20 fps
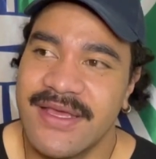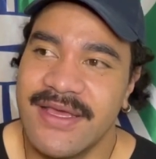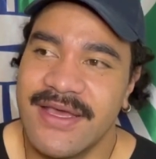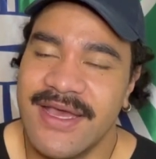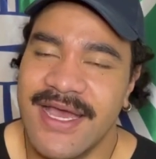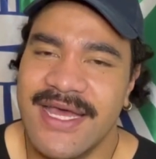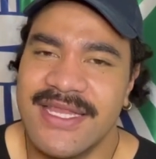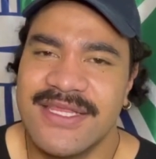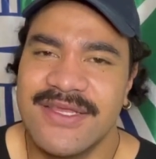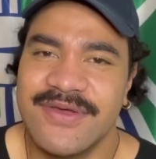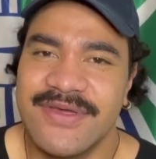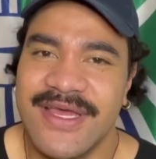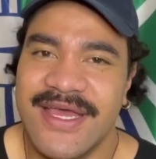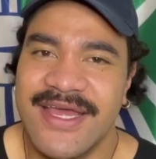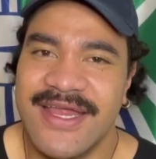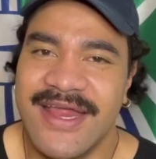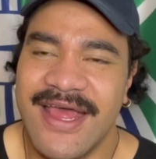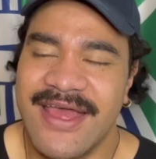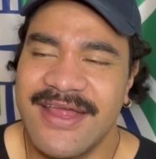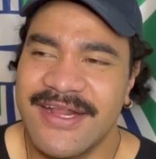and
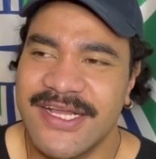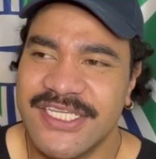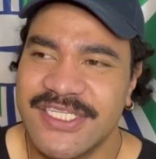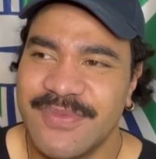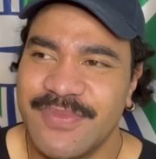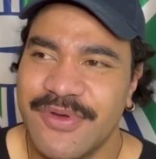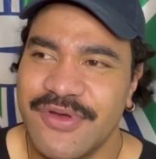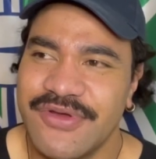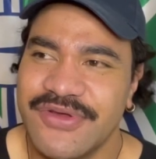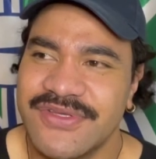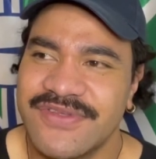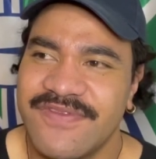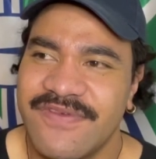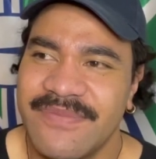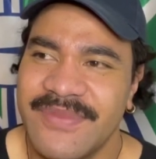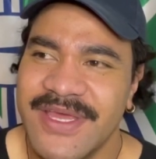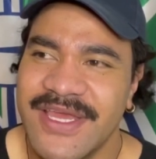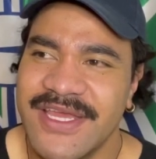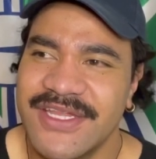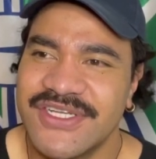I suppose for
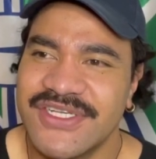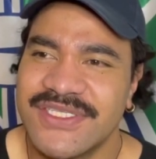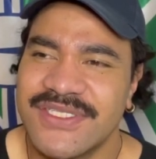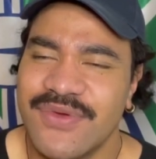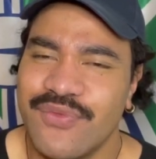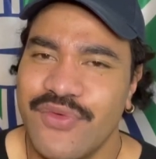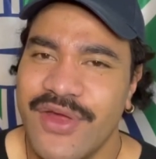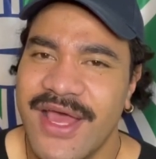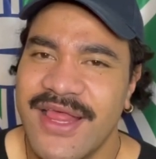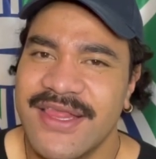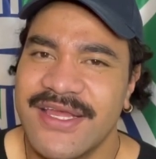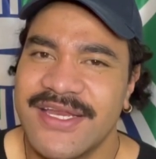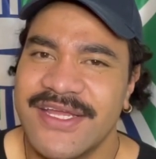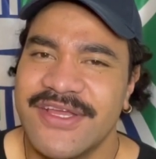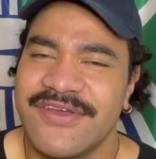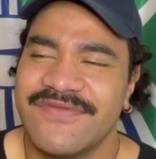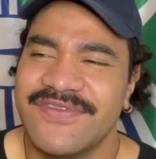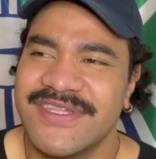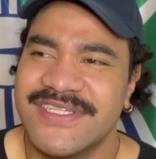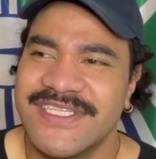me, just the reality
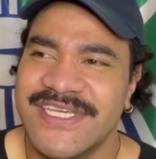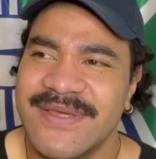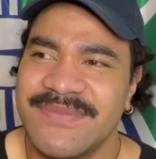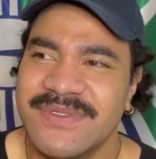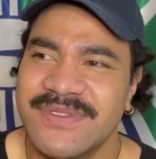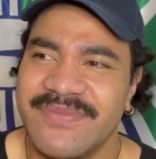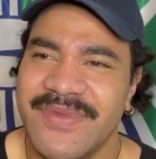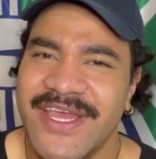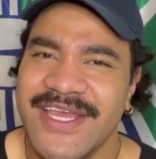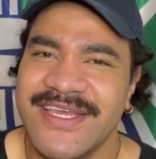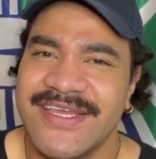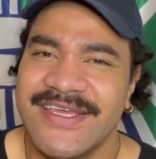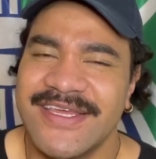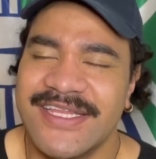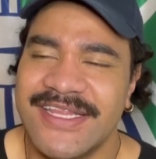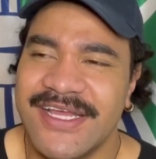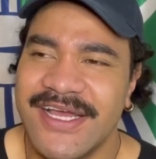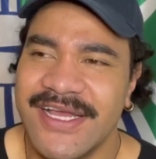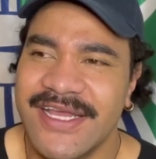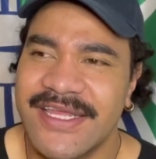of the teams making it.
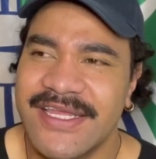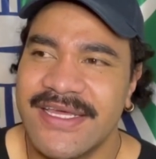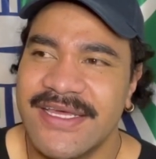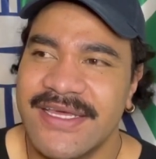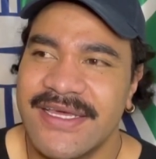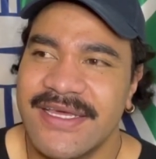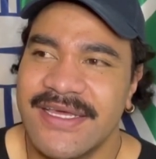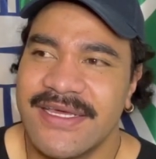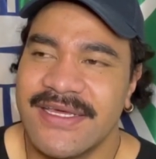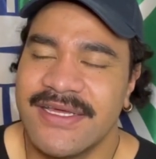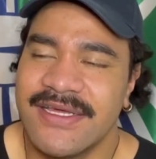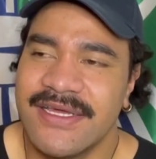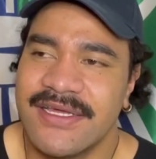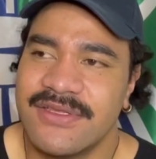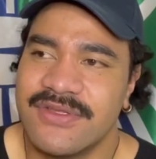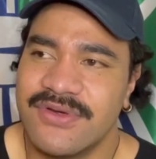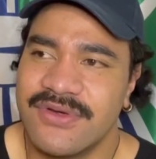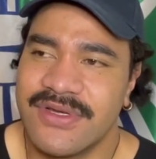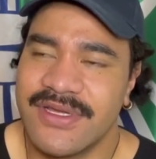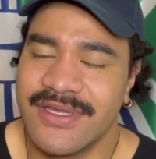Like,
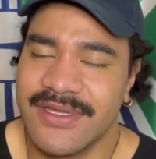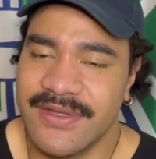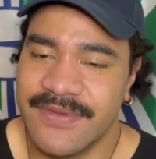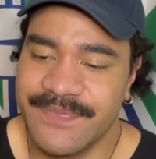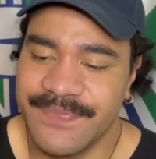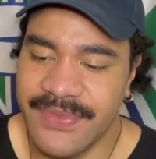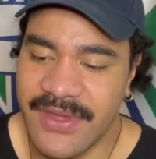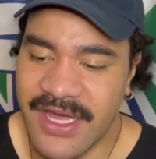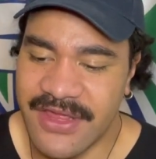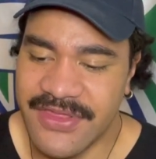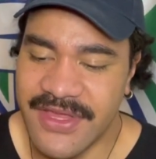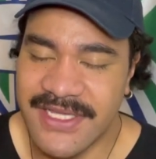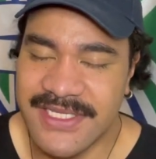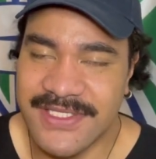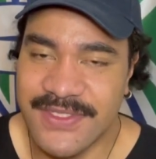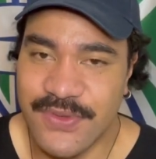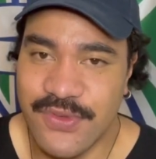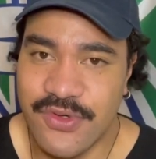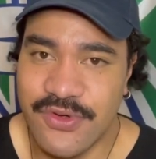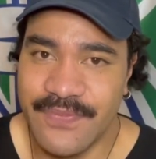look, I think
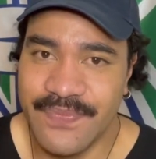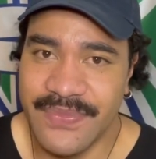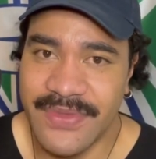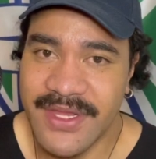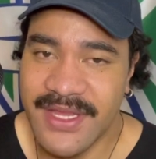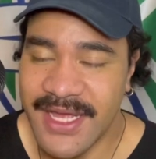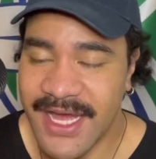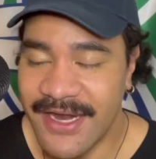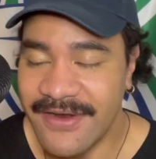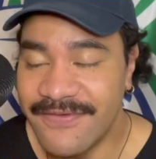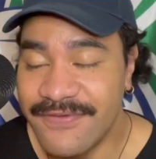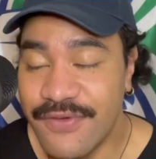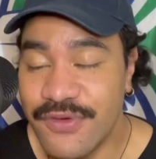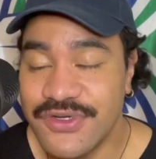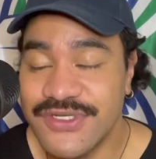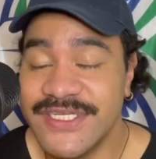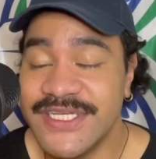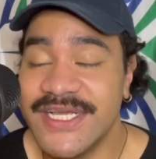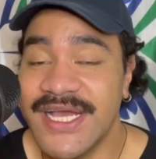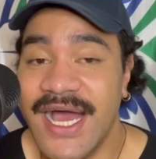Storm,
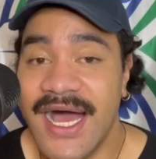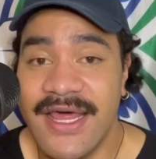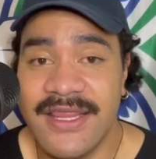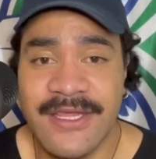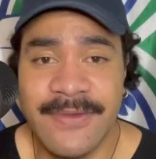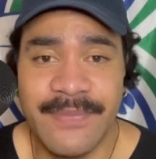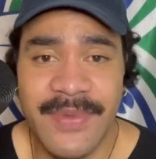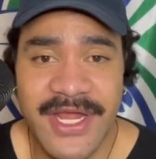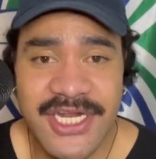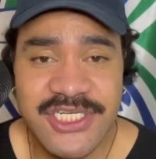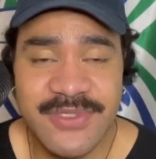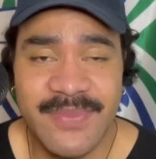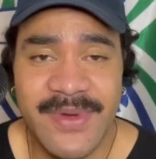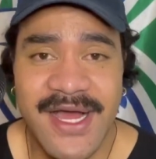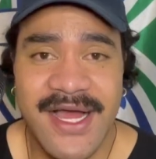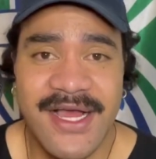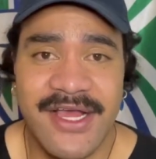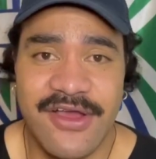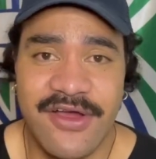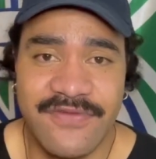unfortunately, are the
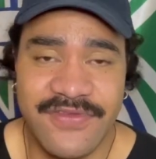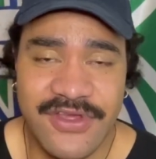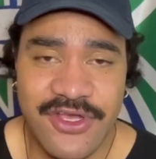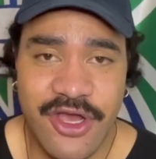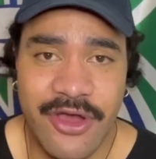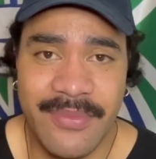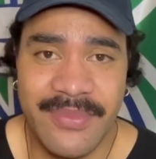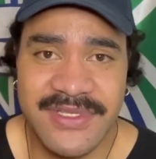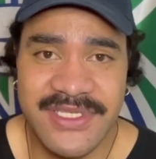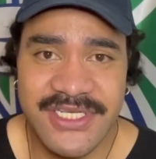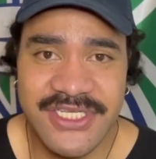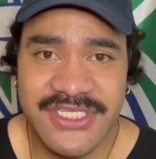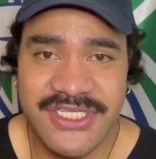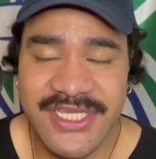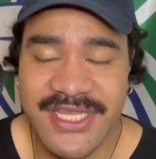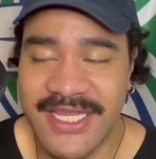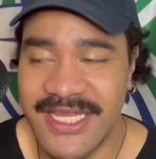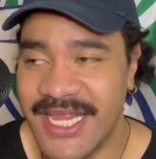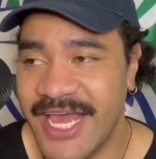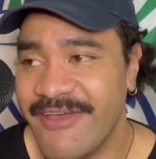benchmark of the
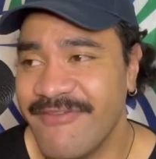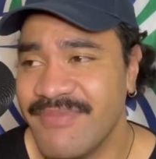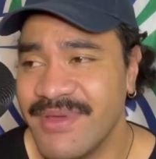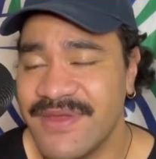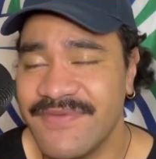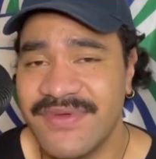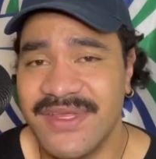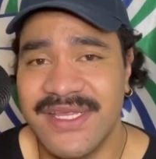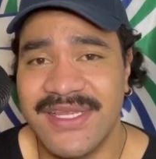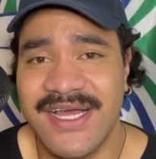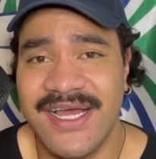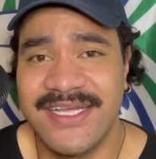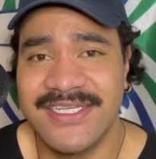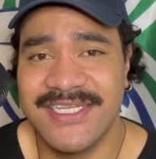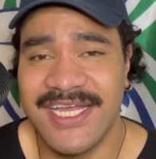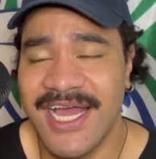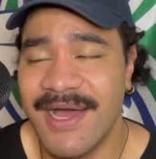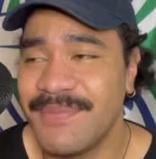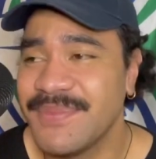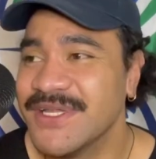competition that have been for the last
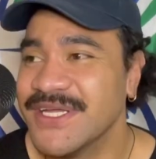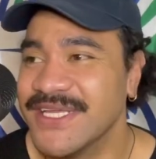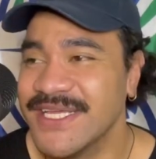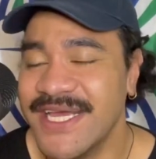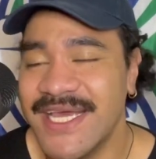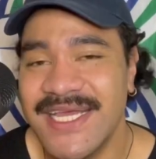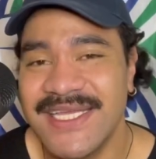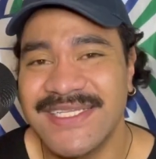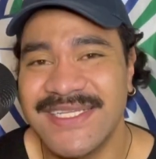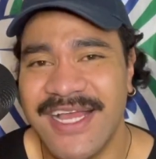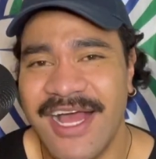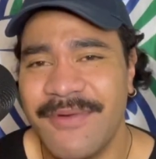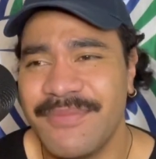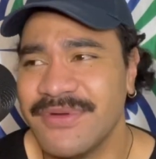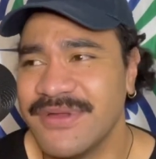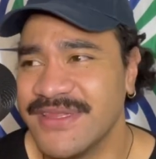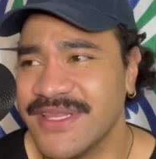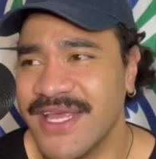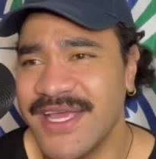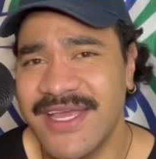couple of years,
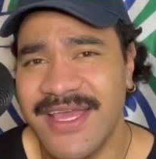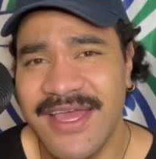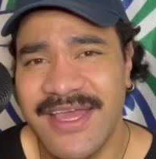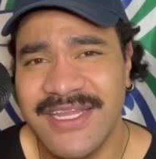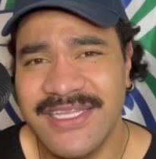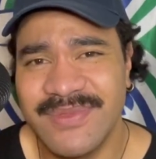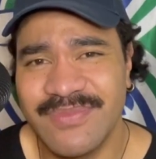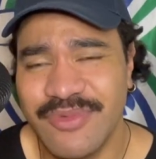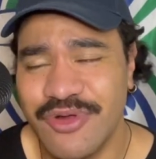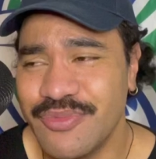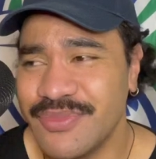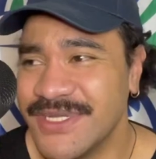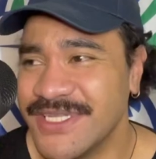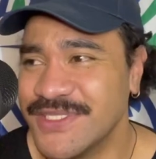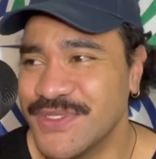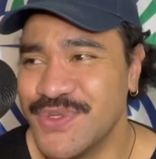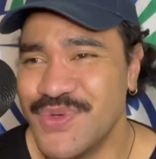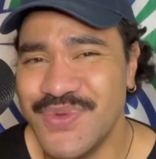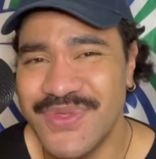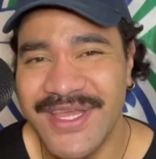couple of decades, probably
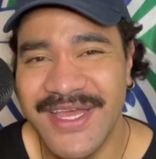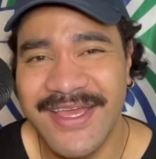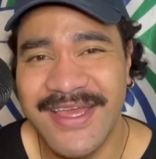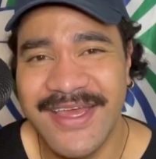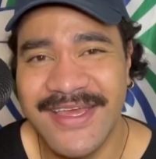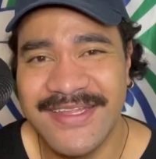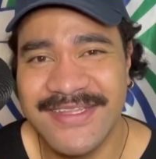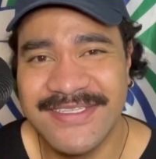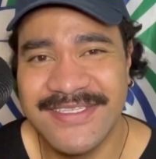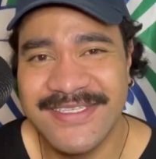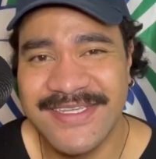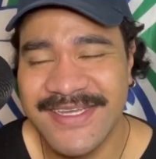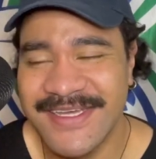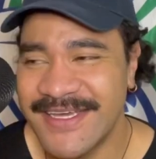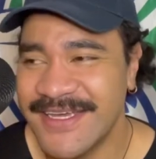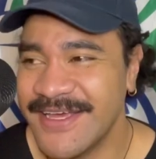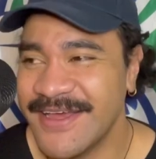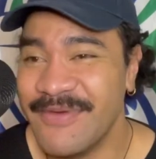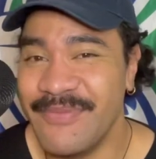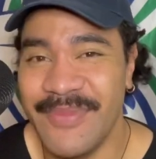2 decades,
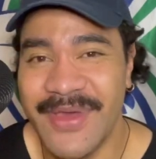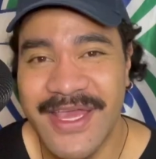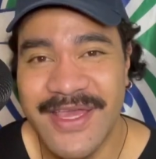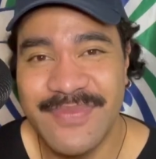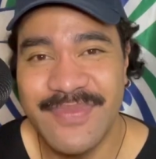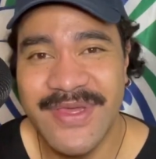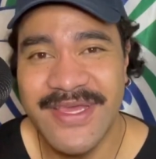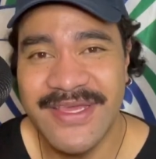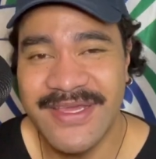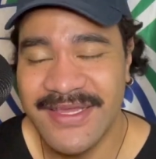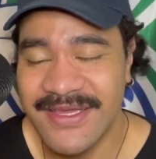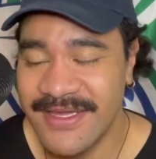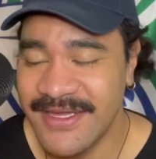maybe.